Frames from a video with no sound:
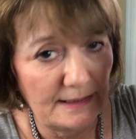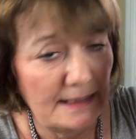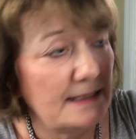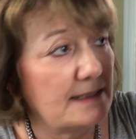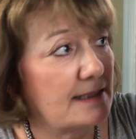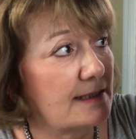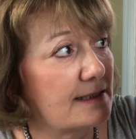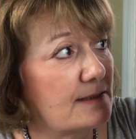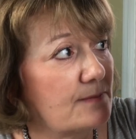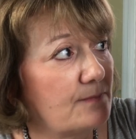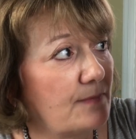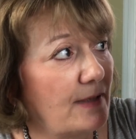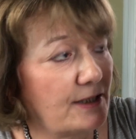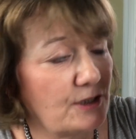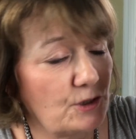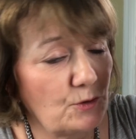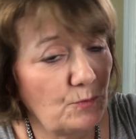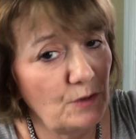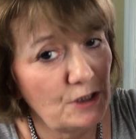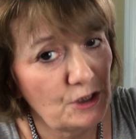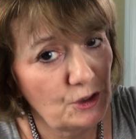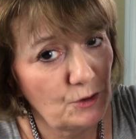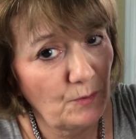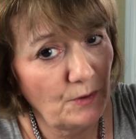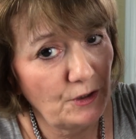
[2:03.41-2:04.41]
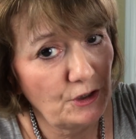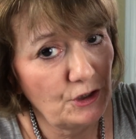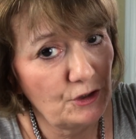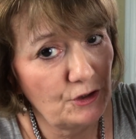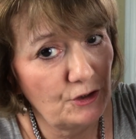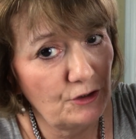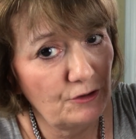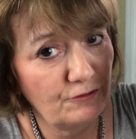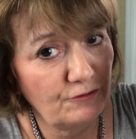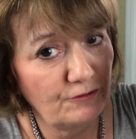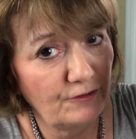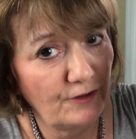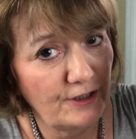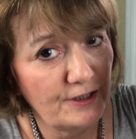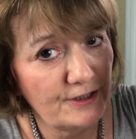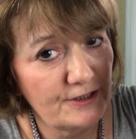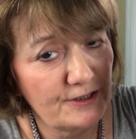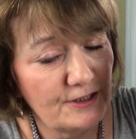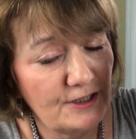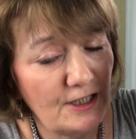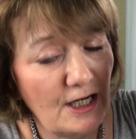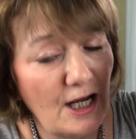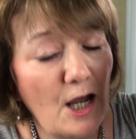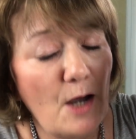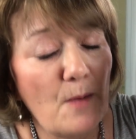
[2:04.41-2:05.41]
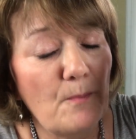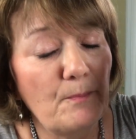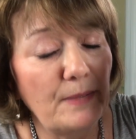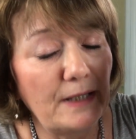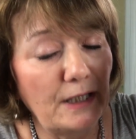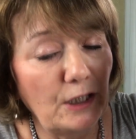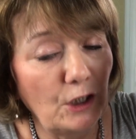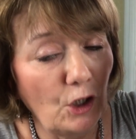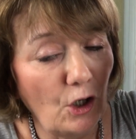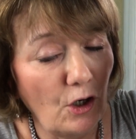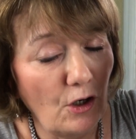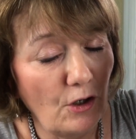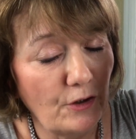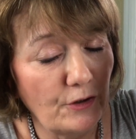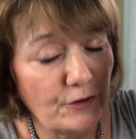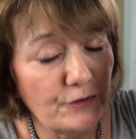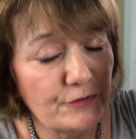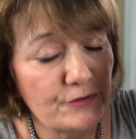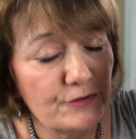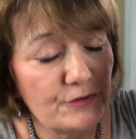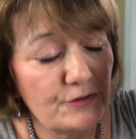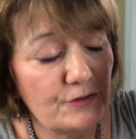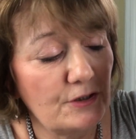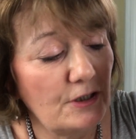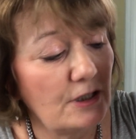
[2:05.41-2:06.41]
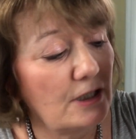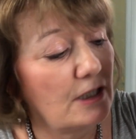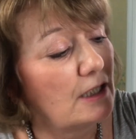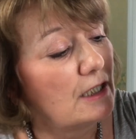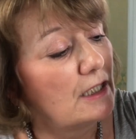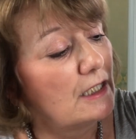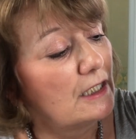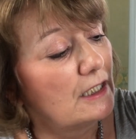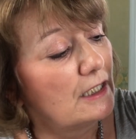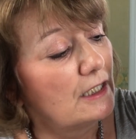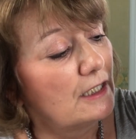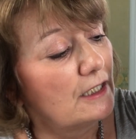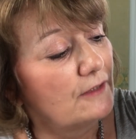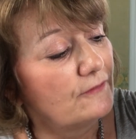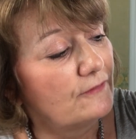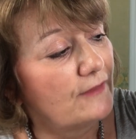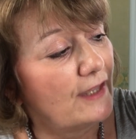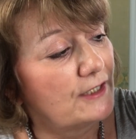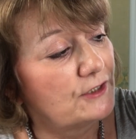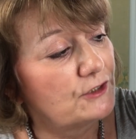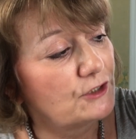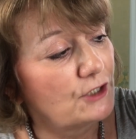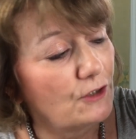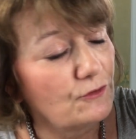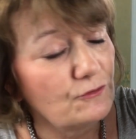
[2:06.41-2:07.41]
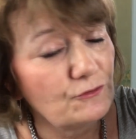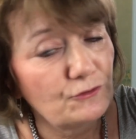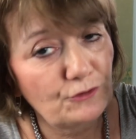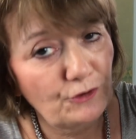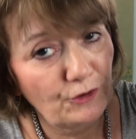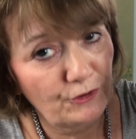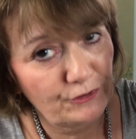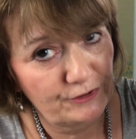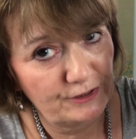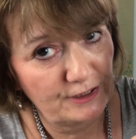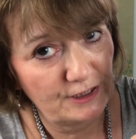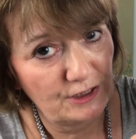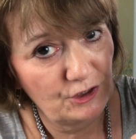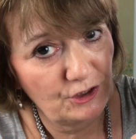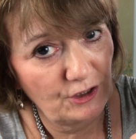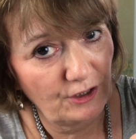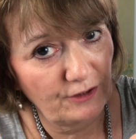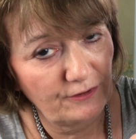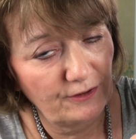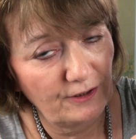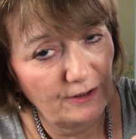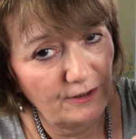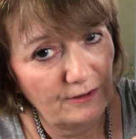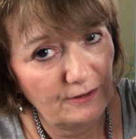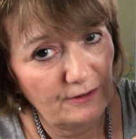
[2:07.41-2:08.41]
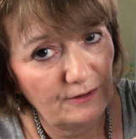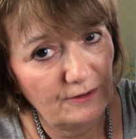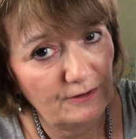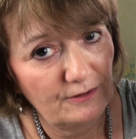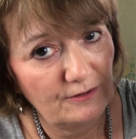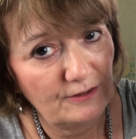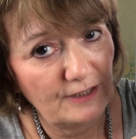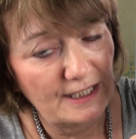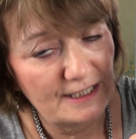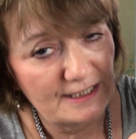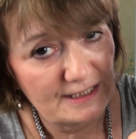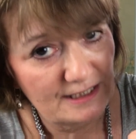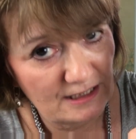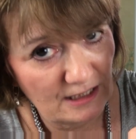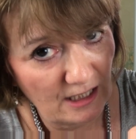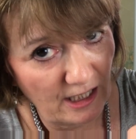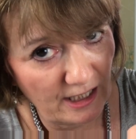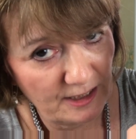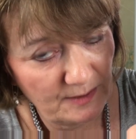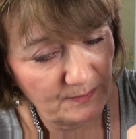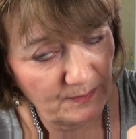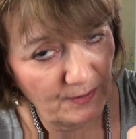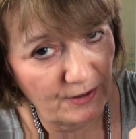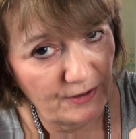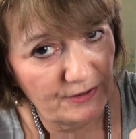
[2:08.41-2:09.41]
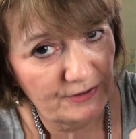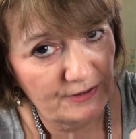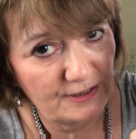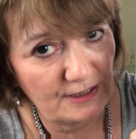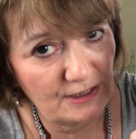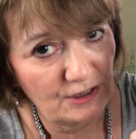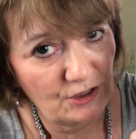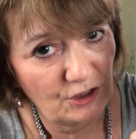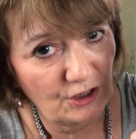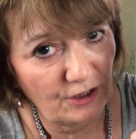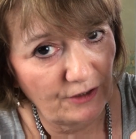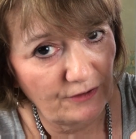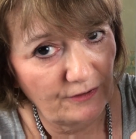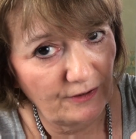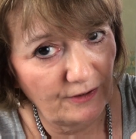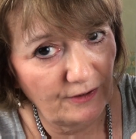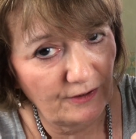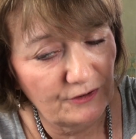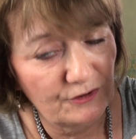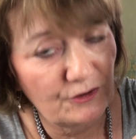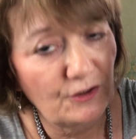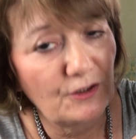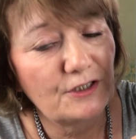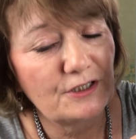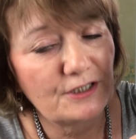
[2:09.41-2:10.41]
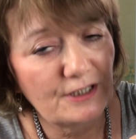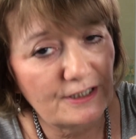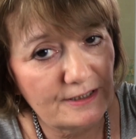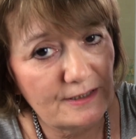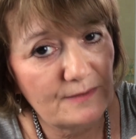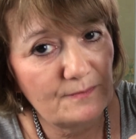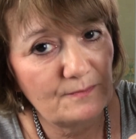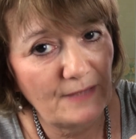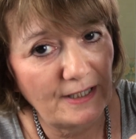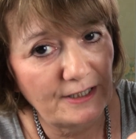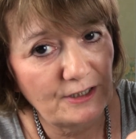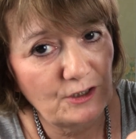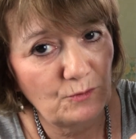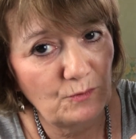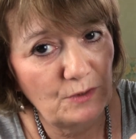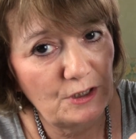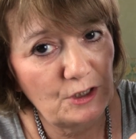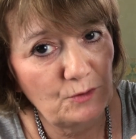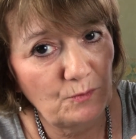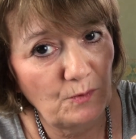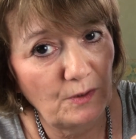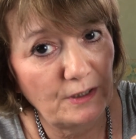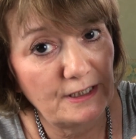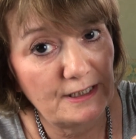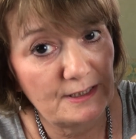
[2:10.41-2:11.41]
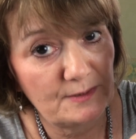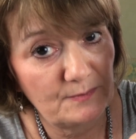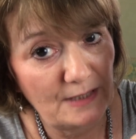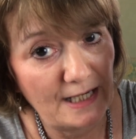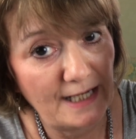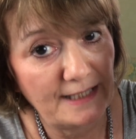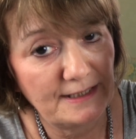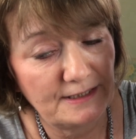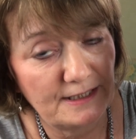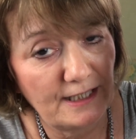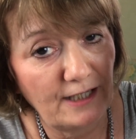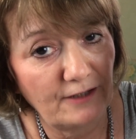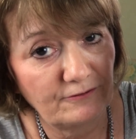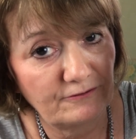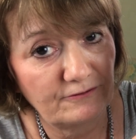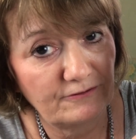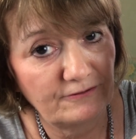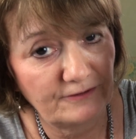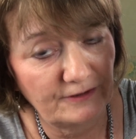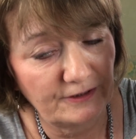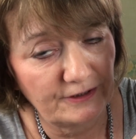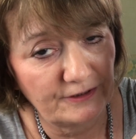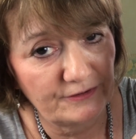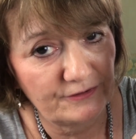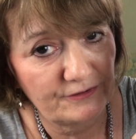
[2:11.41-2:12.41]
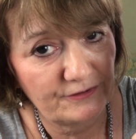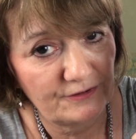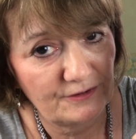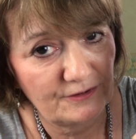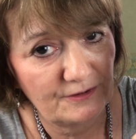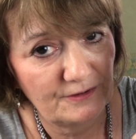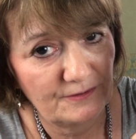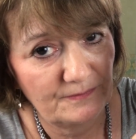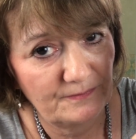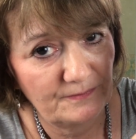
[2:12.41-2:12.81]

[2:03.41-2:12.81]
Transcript: It doesn't matter which one you do first, because they don't cross each other, they slide past each other, so it doesn't matter which one is laid down first.